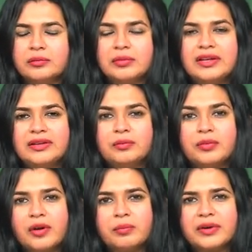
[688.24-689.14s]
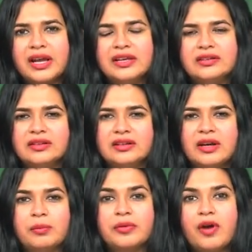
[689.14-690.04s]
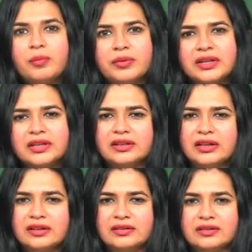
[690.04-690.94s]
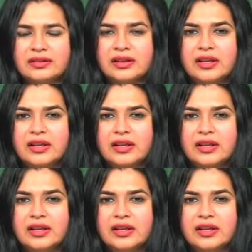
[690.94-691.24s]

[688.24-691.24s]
but propriety, appropriateness.